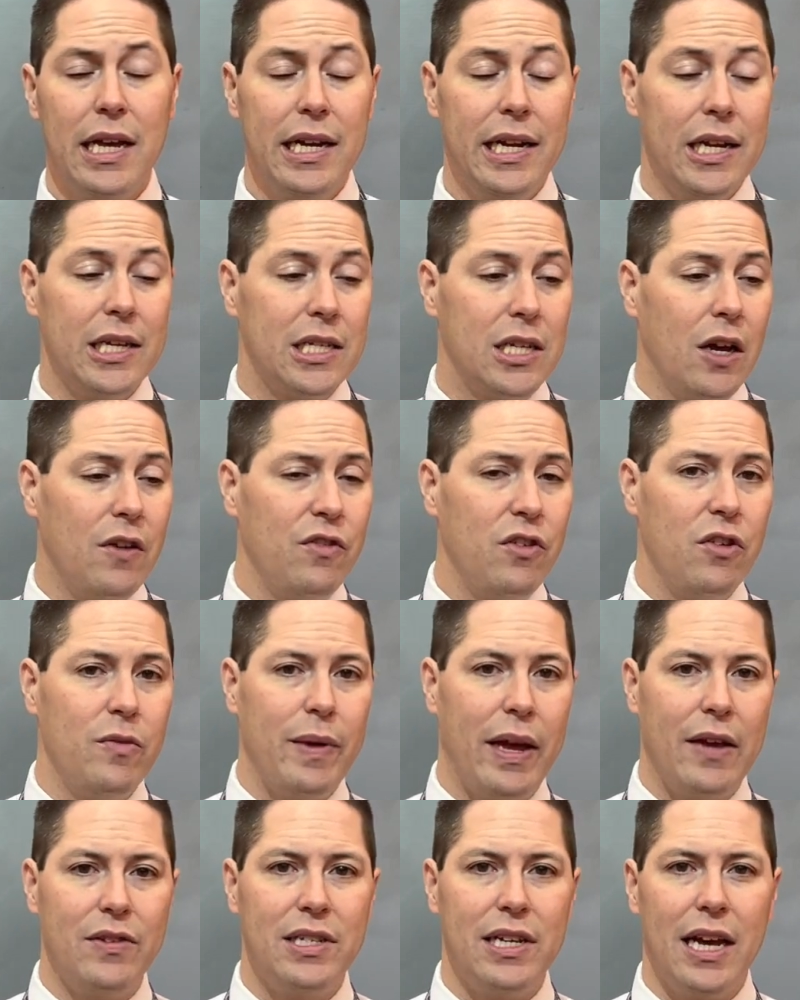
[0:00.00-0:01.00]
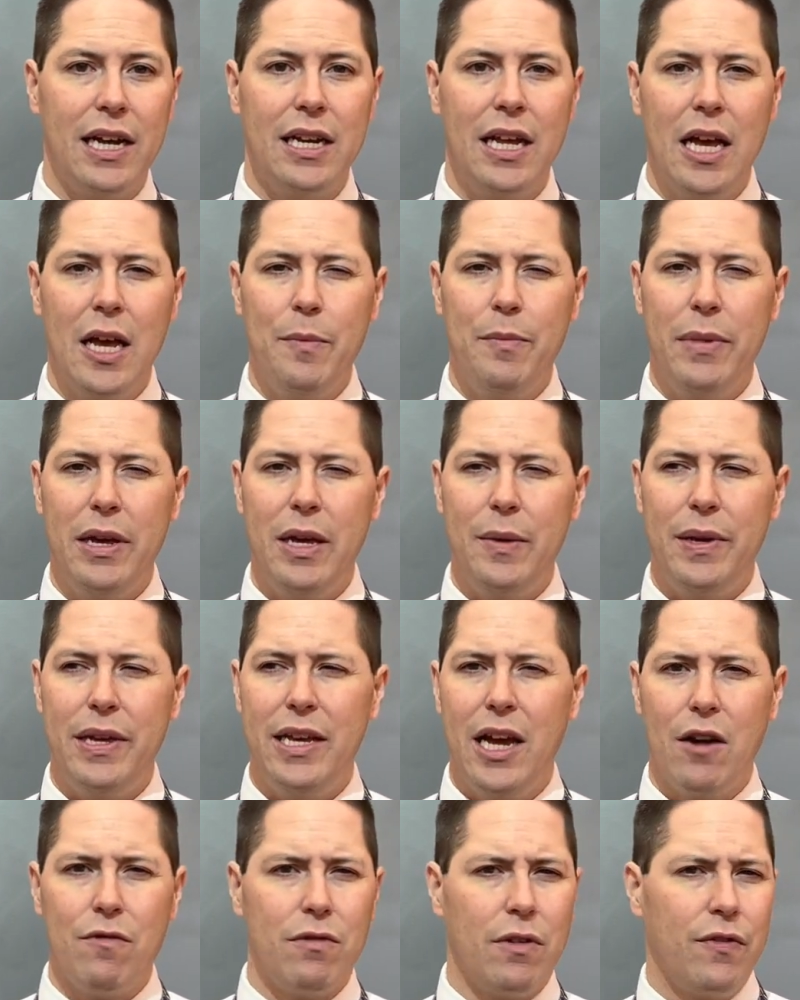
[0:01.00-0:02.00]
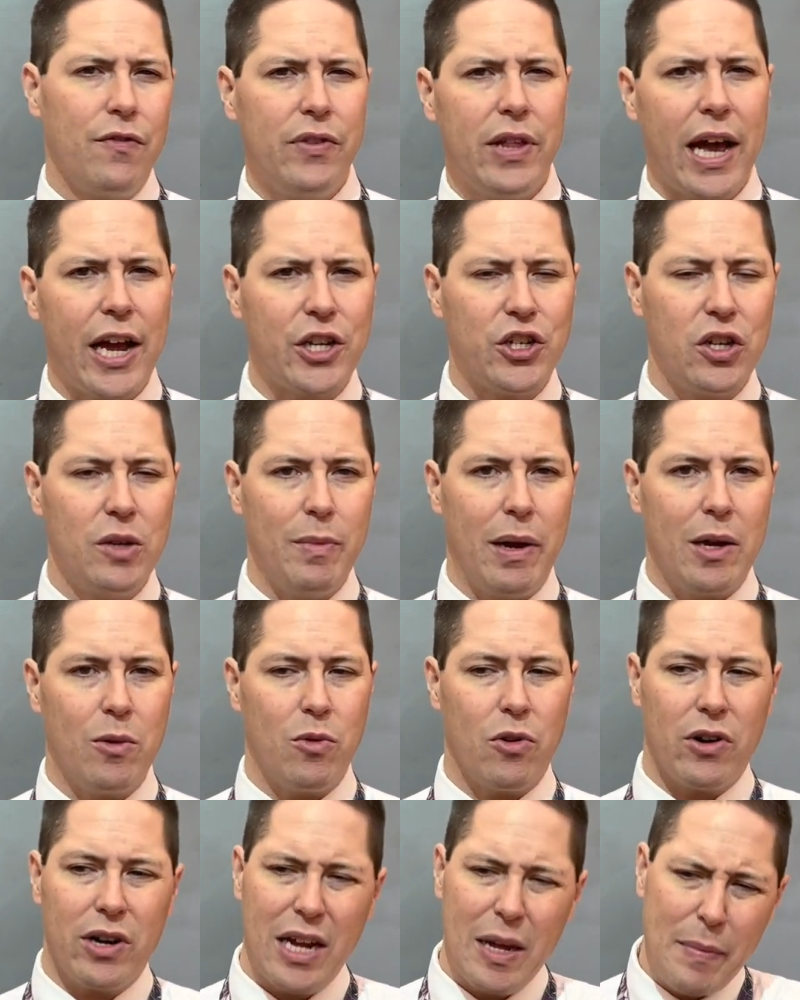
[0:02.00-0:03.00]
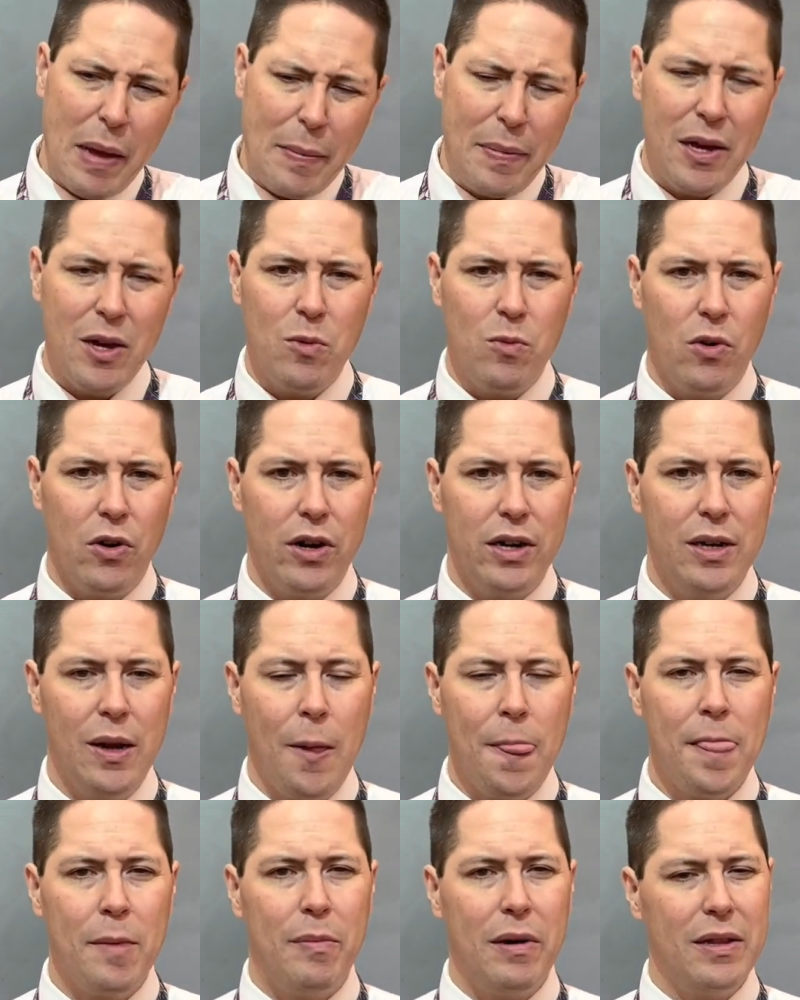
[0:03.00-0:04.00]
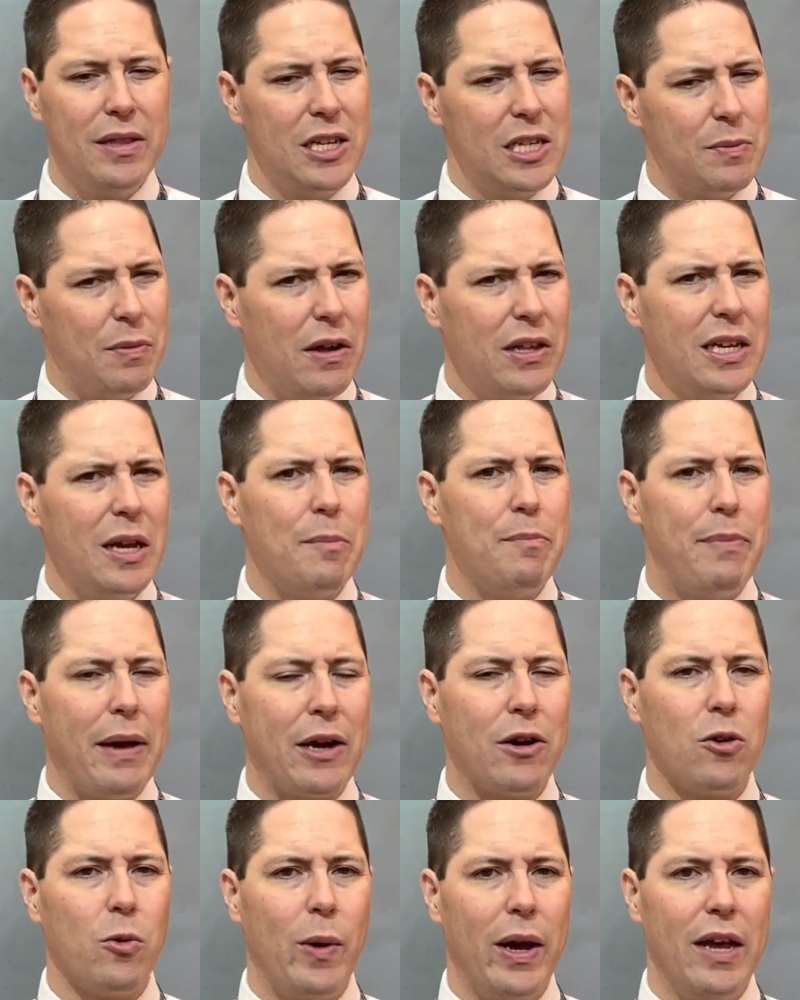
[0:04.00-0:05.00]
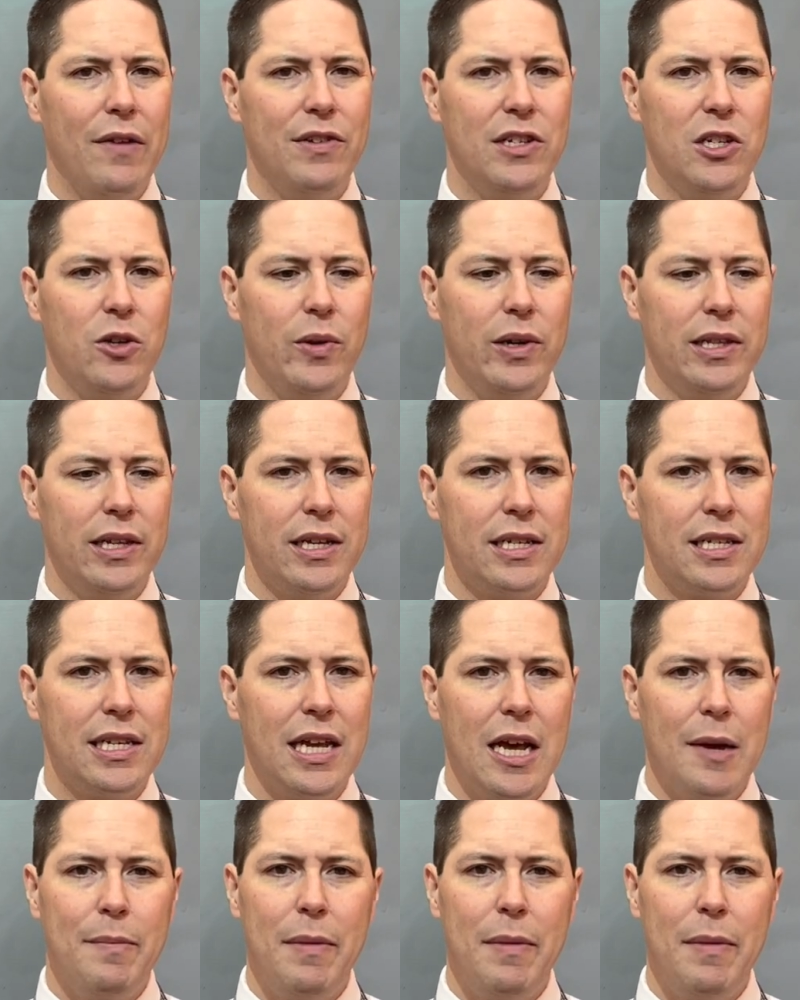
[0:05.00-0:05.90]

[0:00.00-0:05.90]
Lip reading: Now, some of you may have said maybe reflection might work, and maybe it would, but there's probably a better way of doing this.